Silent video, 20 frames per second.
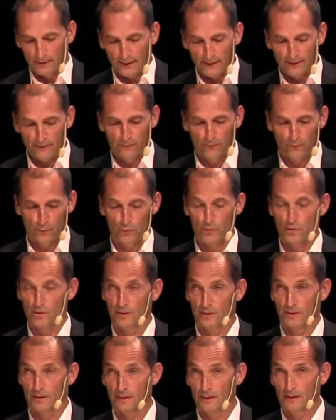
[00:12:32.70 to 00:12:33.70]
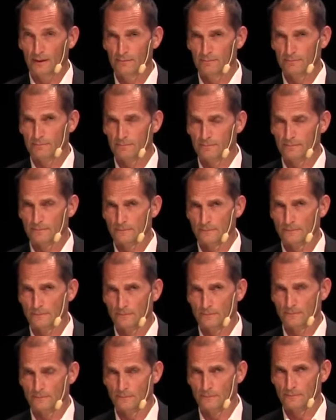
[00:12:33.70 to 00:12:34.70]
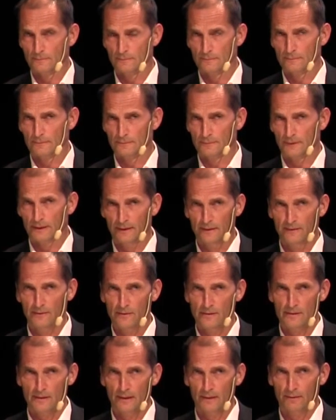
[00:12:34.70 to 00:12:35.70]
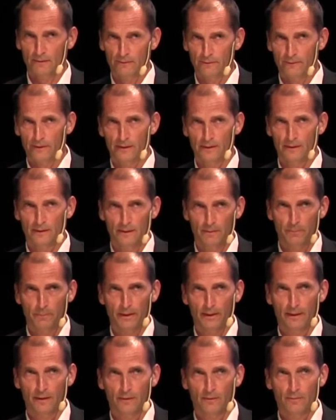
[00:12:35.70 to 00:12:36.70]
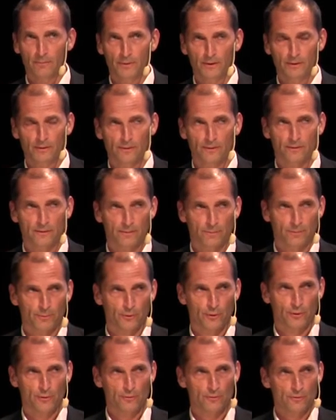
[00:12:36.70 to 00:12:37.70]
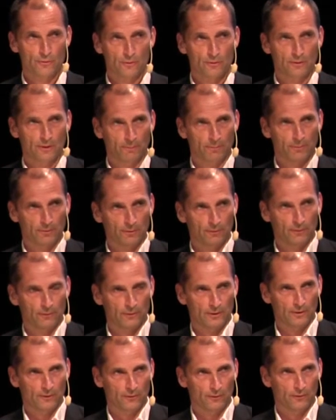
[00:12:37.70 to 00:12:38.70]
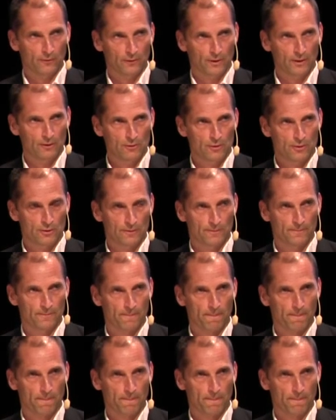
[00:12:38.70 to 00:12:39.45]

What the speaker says: Unfortunately, and this is now divided depending on both producer and producer association,